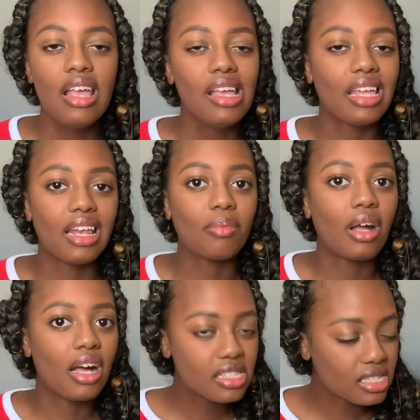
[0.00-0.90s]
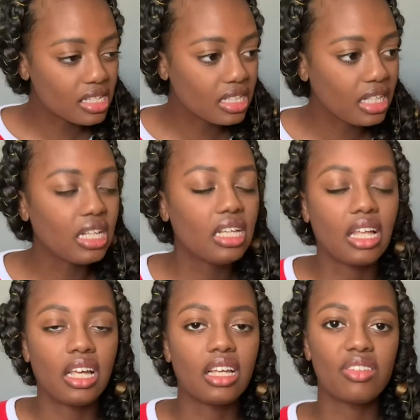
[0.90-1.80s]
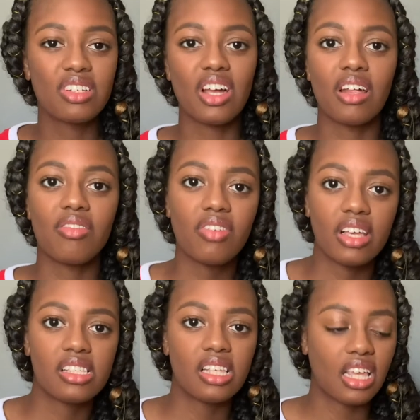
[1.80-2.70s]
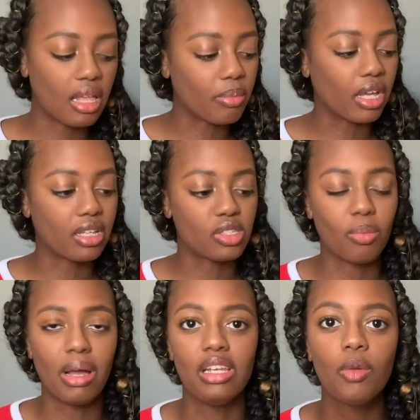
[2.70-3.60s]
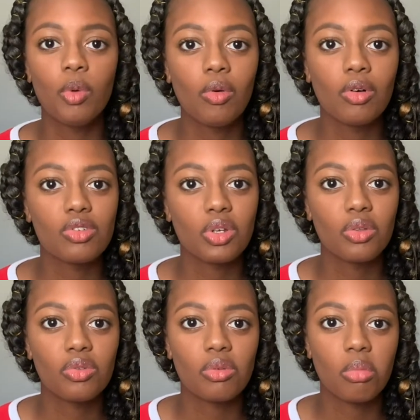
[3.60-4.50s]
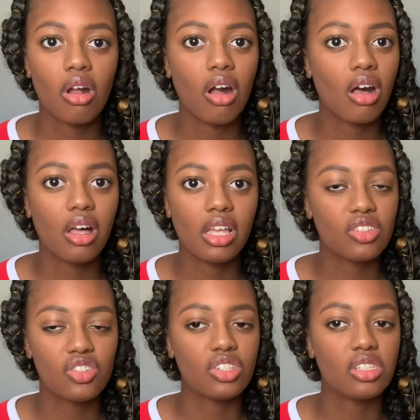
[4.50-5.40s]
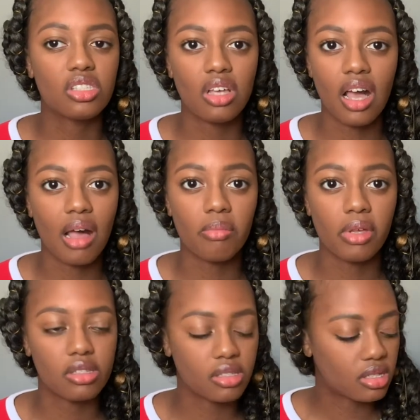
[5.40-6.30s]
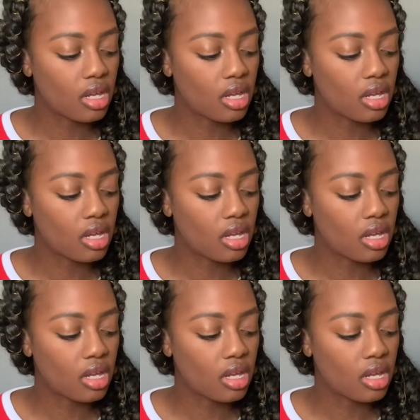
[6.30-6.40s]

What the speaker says: and I'm constantly like trying to fix it because so my nipple won't show through the bra. It's just a hot mess.